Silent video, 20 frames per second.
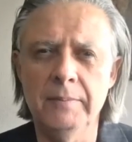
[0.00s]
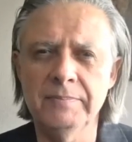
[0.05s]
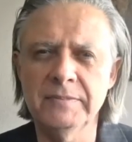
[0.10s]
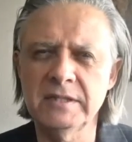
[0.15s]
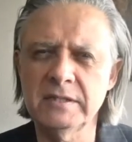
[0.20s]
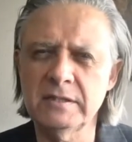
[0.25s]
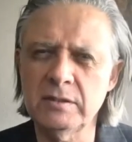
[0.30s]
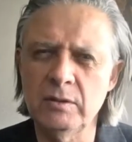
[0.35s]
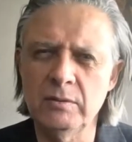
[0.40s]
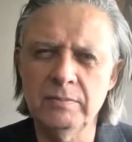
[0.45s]

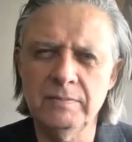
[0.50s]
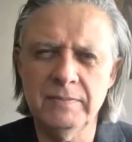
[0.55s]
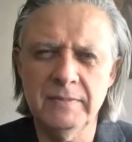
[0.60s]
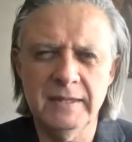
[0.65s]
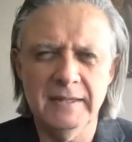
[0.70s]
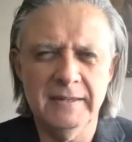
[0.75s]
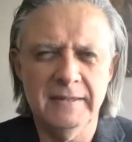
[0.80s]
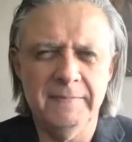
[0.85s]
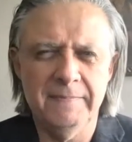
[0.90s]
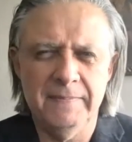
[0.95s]
So
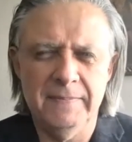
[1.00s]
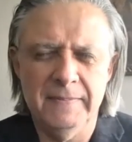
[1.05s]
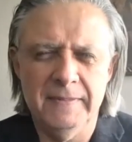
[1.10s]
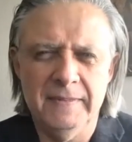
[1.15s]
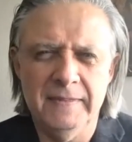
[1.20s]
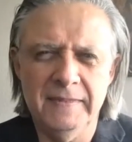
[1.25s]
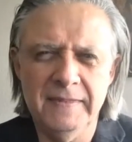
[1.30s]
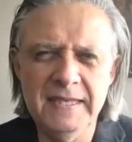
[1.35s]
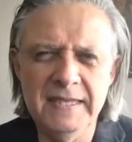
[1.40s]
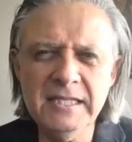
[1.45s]

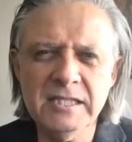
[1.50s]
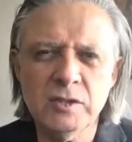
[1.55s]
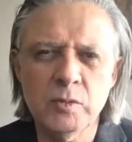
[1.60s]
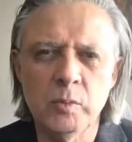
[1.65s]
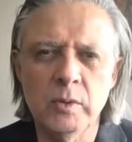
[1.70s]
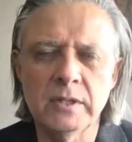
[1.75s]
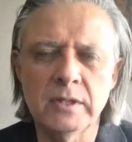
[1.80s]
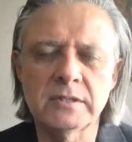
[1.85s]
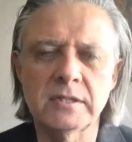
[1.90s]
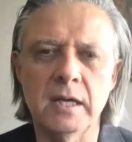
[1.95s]
this
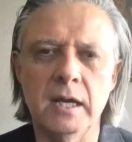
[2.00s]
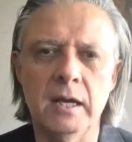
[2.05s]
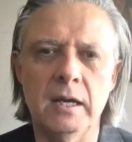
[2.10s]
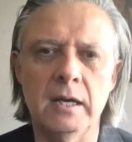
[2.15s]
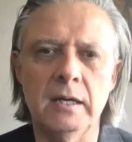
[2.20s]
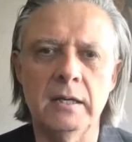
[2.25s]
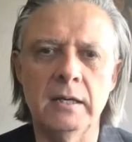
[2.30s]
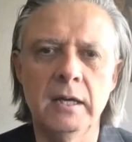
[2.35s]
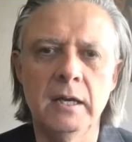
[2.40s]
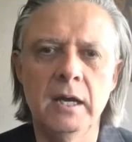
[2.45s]
was
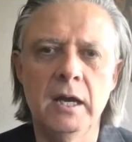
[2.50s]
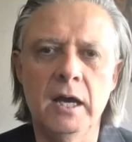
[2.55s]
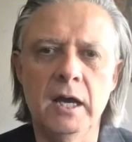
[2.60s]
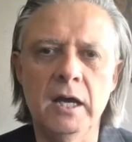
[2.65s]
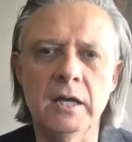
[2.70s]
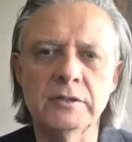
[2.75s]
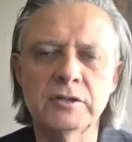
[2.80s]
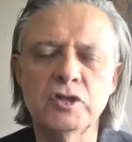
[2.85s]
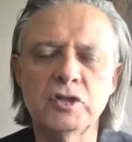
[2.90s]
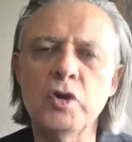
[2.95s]
a
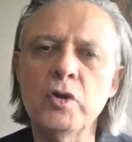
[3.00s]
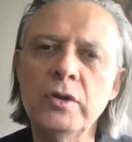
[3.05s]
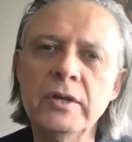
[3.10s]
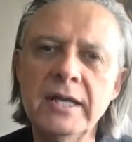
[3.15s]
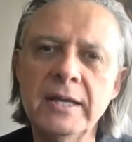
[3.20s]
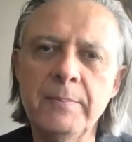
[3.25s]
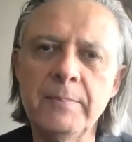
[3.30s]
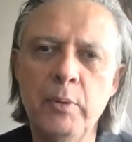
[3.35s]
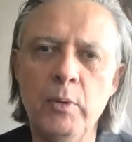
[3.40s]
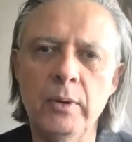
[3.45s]

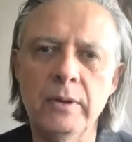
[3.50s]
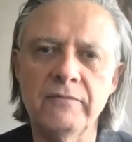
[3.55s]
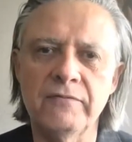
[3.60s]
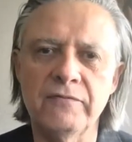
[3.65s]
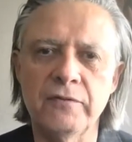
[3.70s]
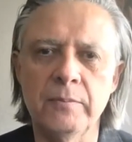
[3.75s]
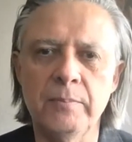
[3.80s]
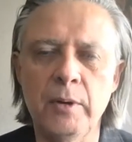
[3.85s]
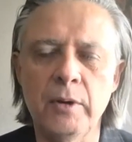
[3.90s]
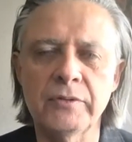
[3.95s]
turning point
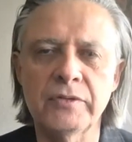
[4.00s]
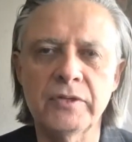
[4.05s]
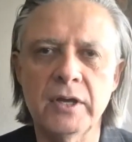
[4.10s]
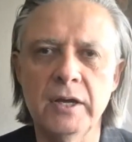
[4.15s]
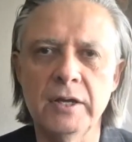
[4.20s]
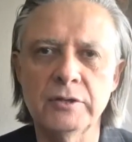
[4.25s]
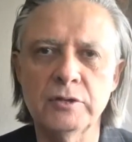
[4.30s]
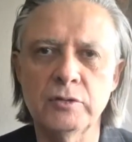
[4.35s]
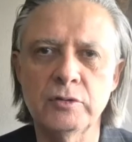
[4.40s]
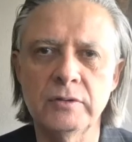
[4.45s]
for both
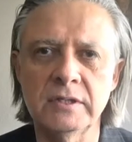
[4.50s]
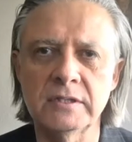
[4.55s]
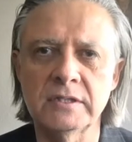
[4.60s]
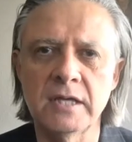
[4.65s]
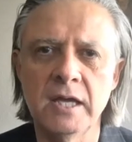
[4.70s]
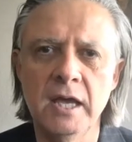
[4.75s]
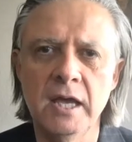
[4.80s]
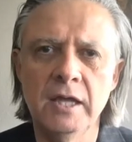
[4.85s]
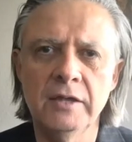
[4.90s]
countries.